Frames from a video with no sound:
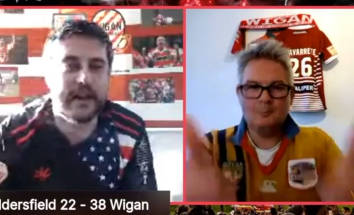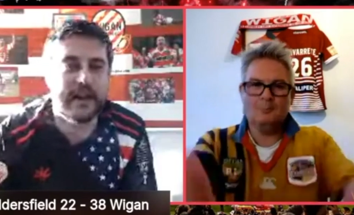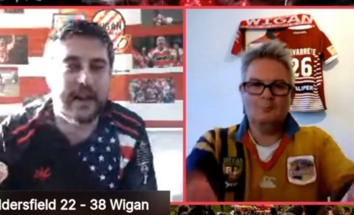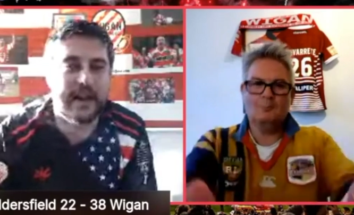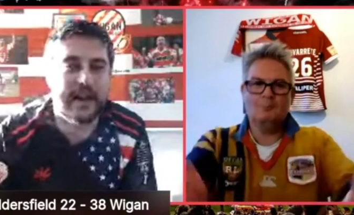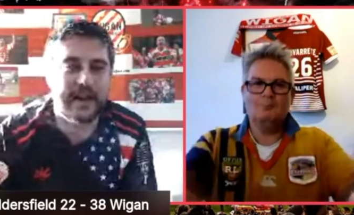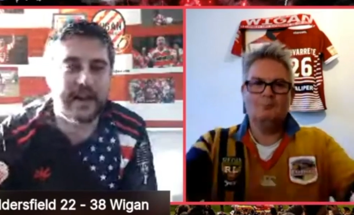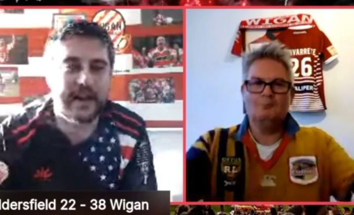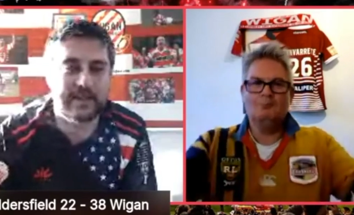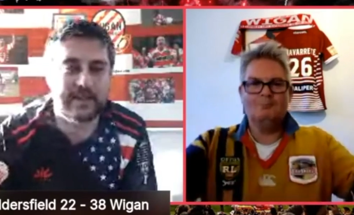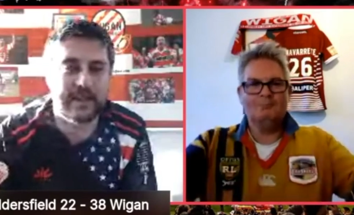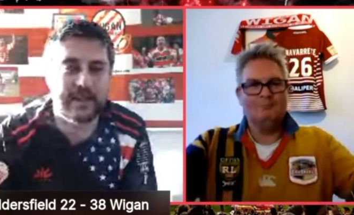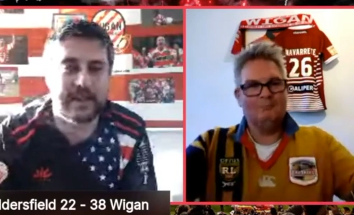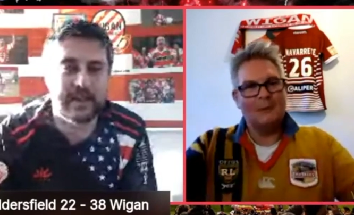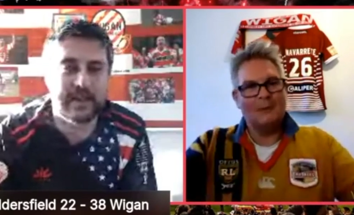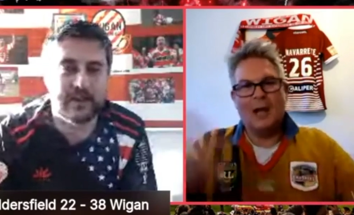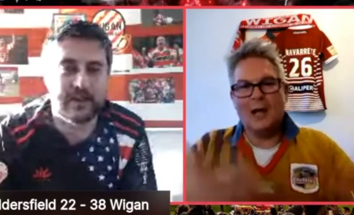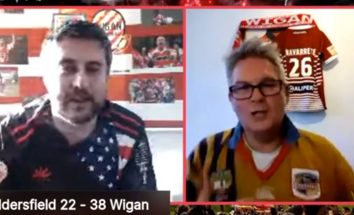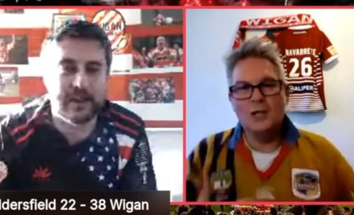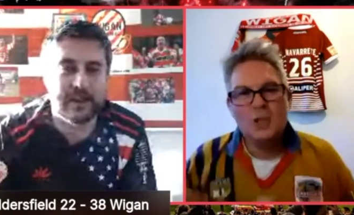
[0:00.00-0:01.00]
Speaker 1: Uh, so there you
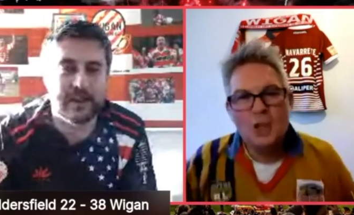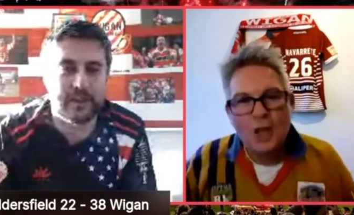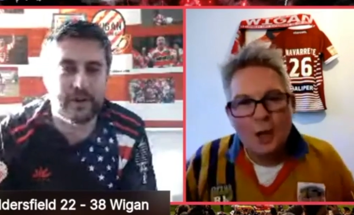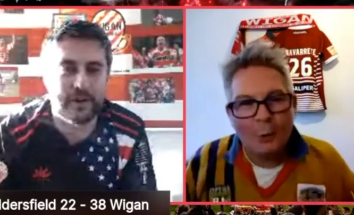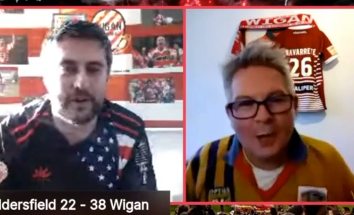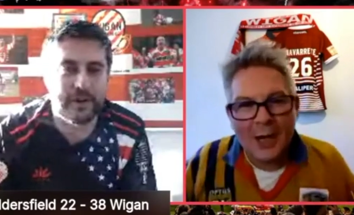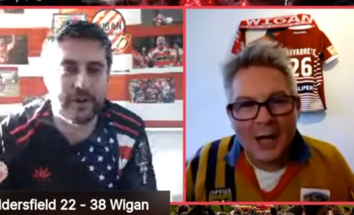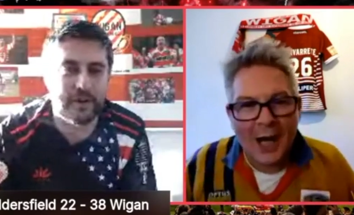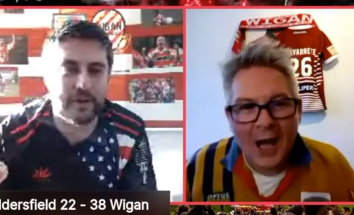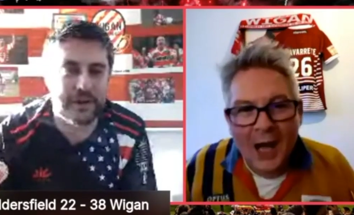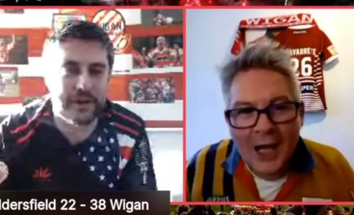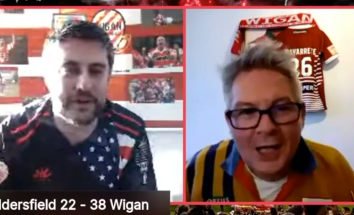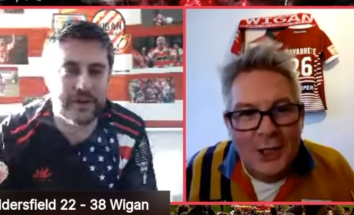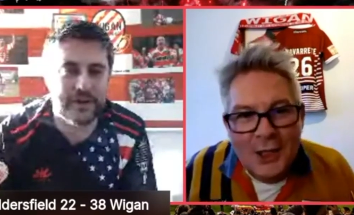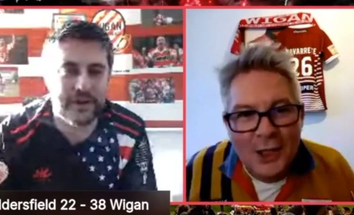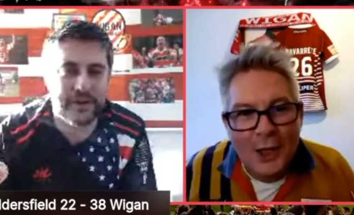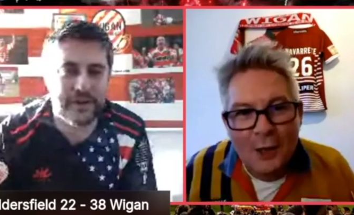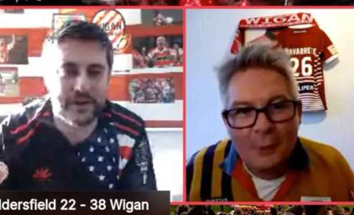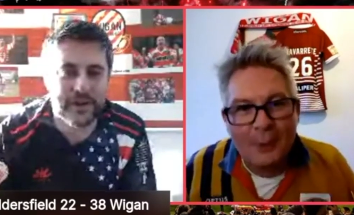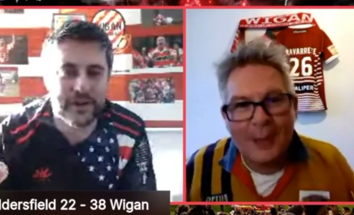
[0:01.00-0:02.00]
go. You, I knew you it. I
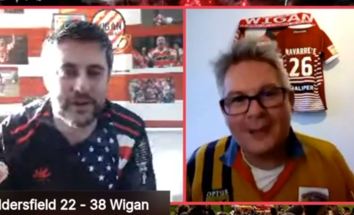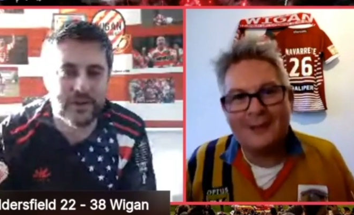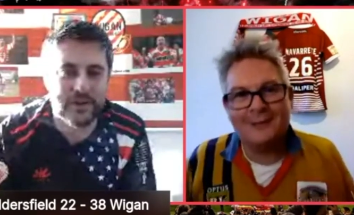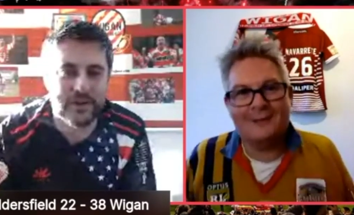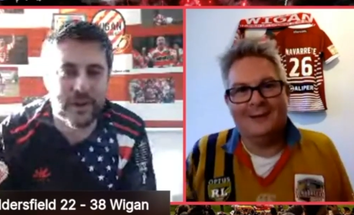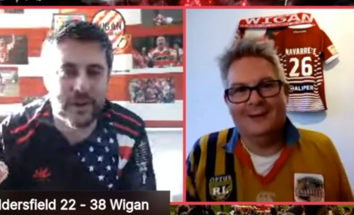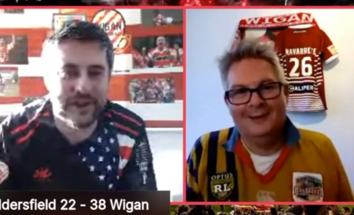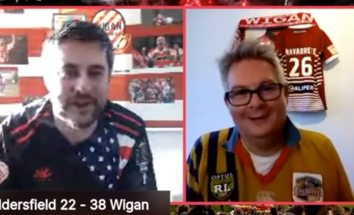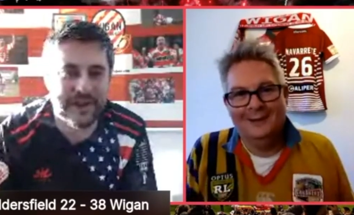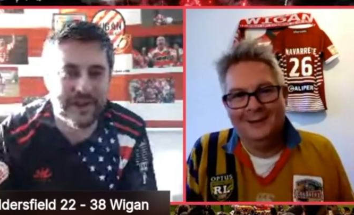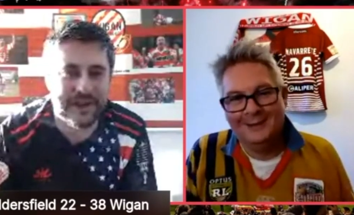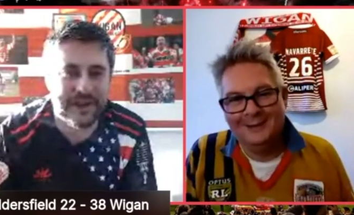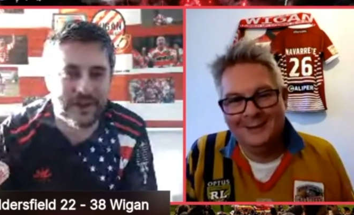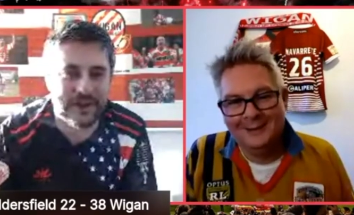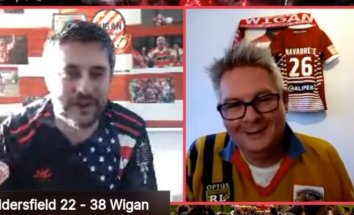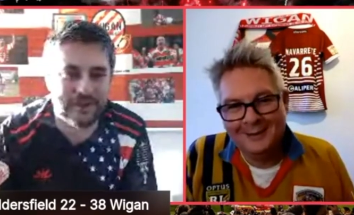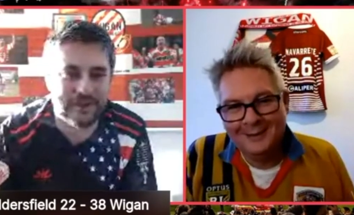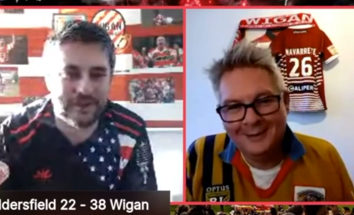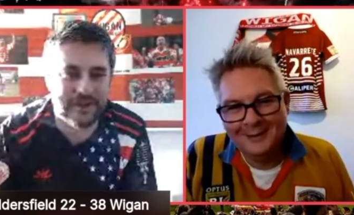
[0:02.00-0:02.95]
knew you it. weren't making it up.